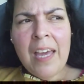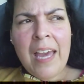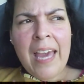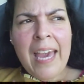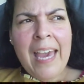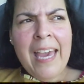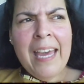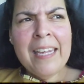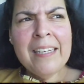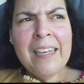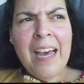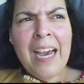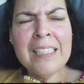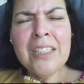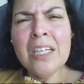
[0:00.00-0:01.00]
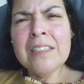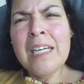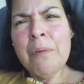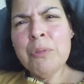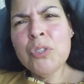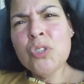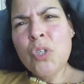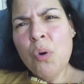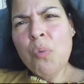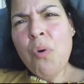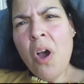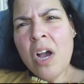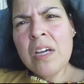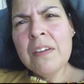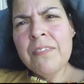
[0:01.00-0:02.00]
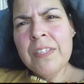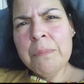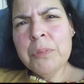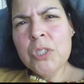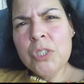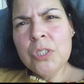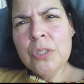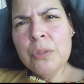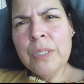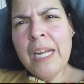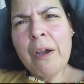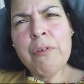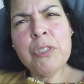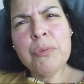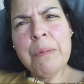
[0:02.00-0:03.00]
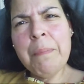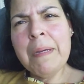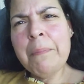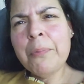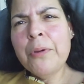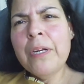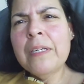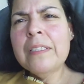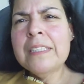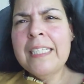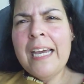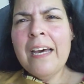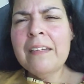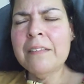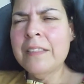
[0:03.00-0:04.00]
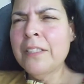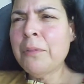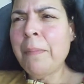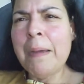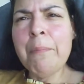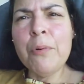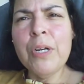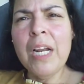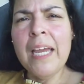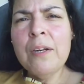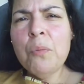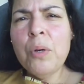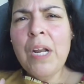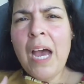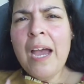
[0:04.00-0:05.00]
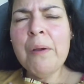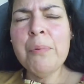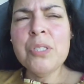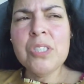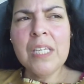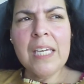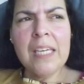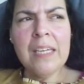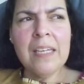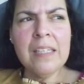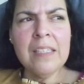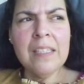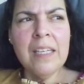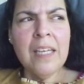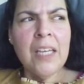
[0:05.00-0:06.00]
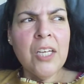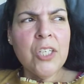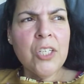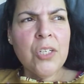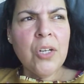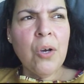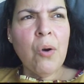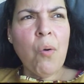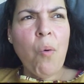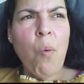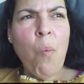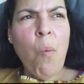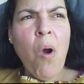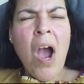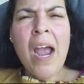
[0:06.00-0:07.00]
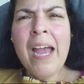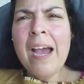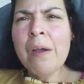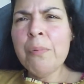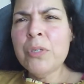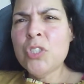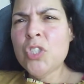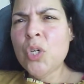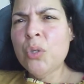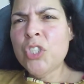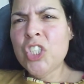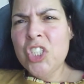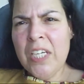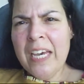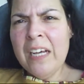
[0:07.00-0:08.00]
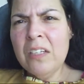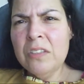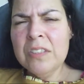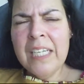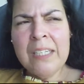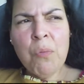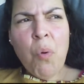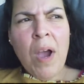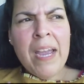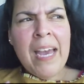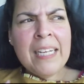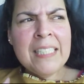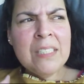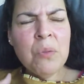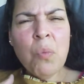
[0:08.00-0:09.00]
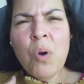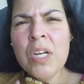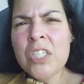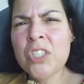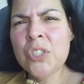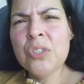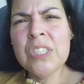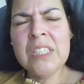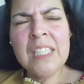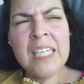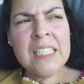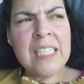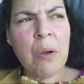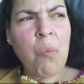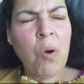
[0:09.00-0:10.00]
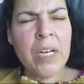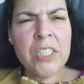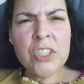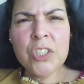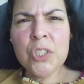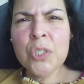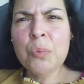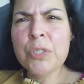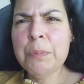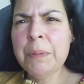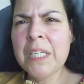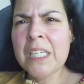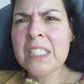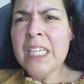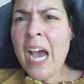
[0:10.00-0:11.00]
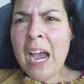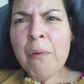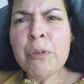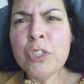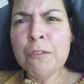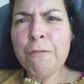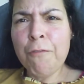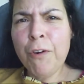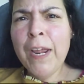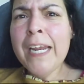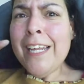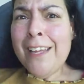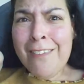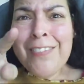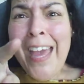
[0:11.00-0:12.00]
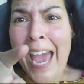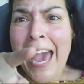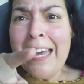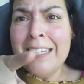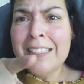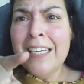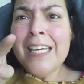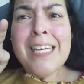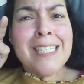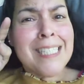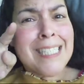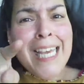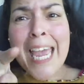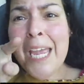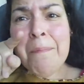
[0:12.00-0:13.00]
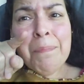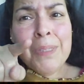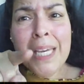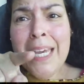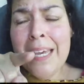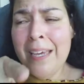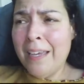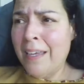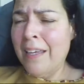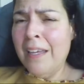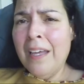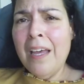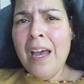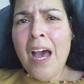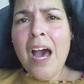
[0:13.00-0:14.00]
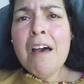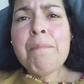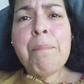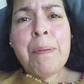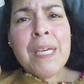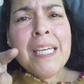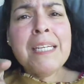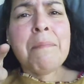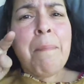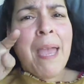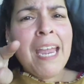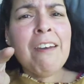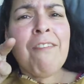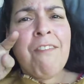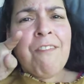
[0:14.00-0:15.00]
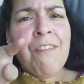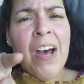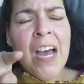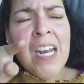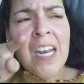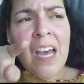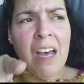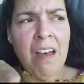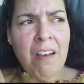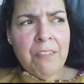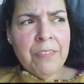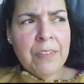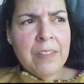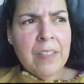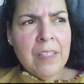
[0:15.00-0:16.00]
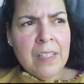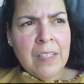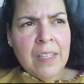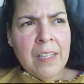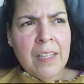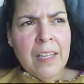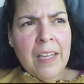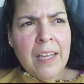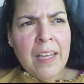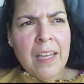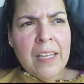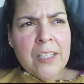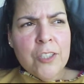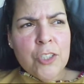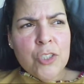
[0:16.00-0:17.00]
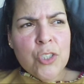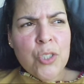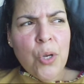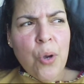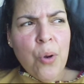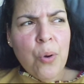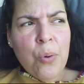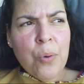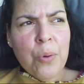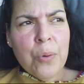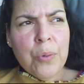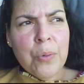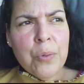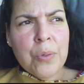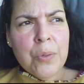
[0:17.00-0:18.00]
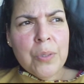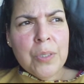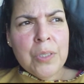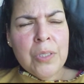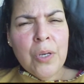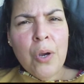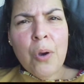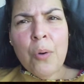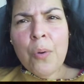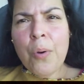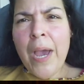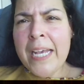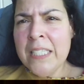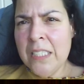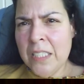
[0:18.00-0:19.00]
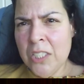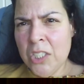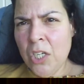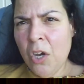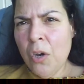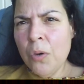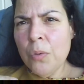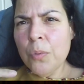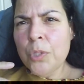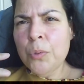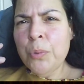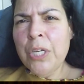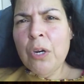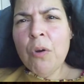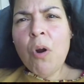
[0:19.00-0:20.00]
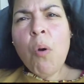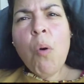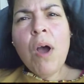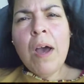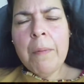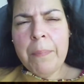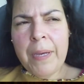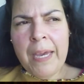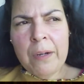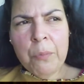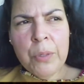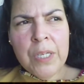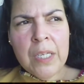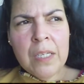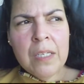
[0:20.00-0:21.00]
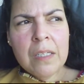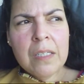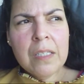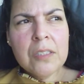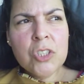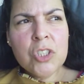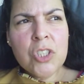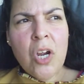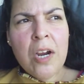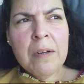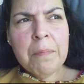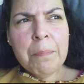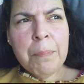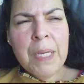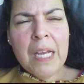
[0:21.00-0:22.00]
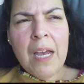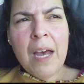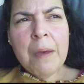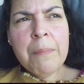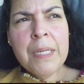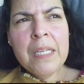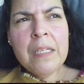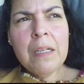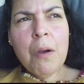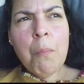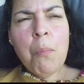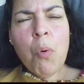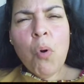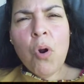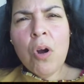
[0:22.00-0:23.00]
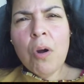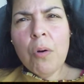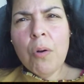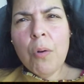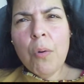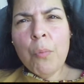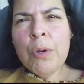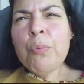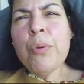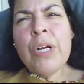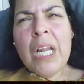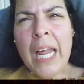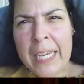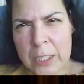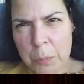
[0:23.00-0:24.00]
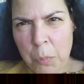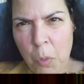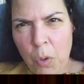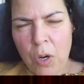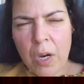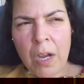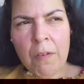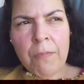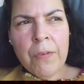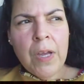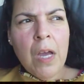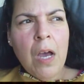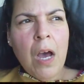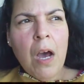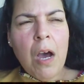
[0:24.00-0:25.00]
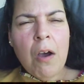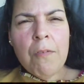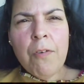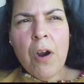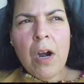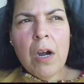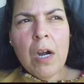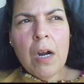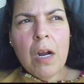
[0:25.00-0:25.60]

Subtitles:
And I thought that was so wrong of them to do. And I was remembering down memory lane when I was a kid, why I was so shelled and why I didn't want to do the things I wanted to do was because I was afraid that same thing, of being made fun of. So, as an adult, we grow up and we start becoming more, we realize more of our,